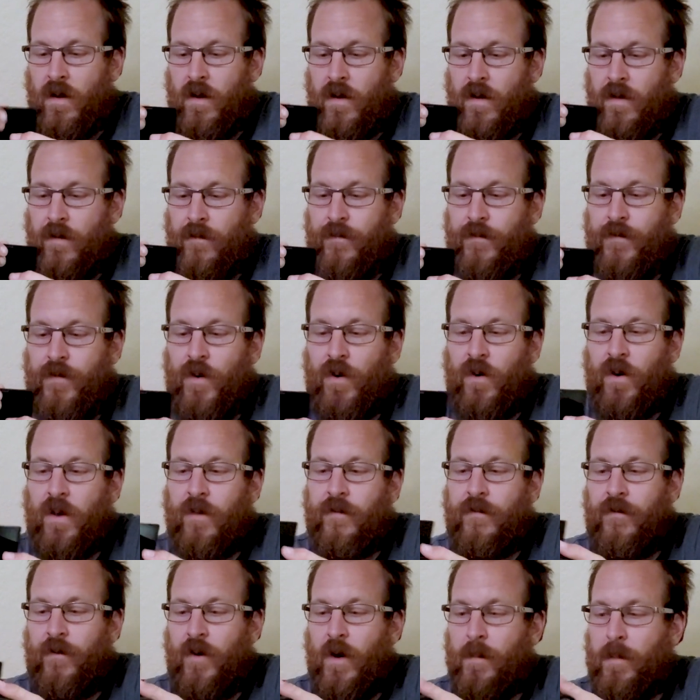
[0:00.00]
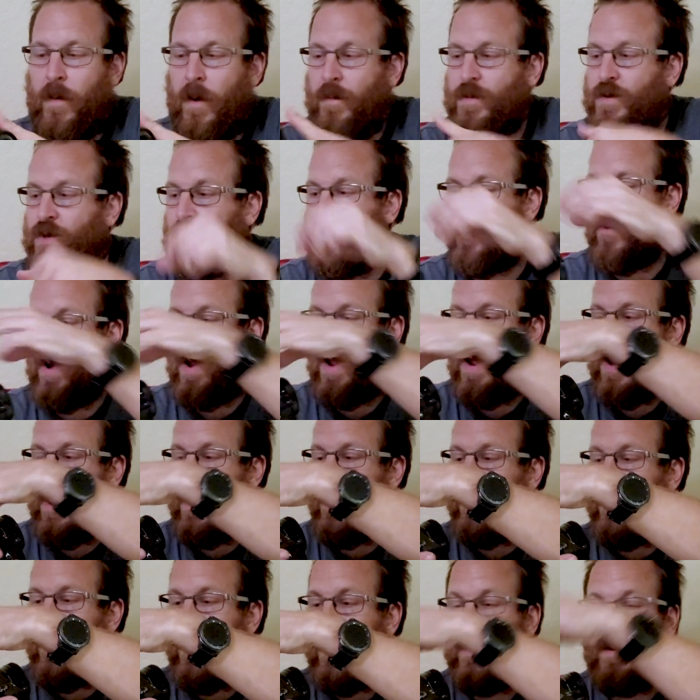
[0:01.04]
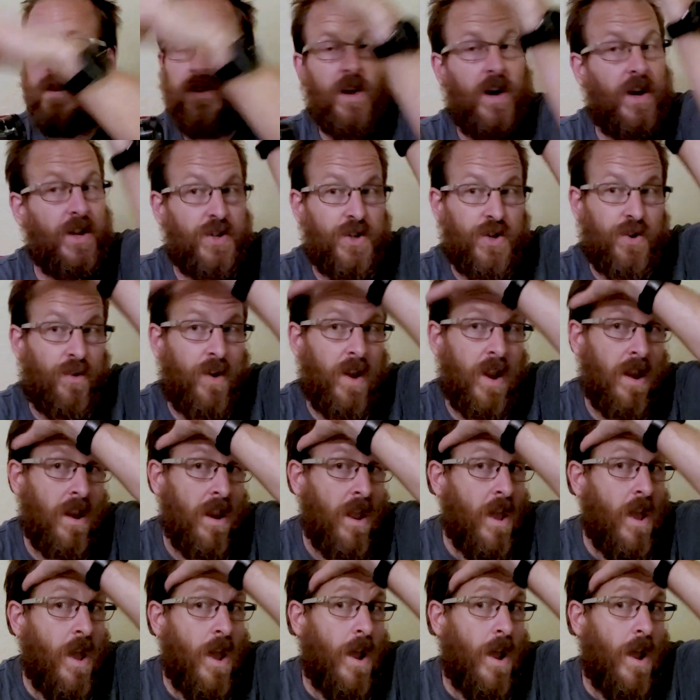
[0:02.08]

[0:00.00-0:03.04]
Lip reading: the fully flip-up screen, touch screen.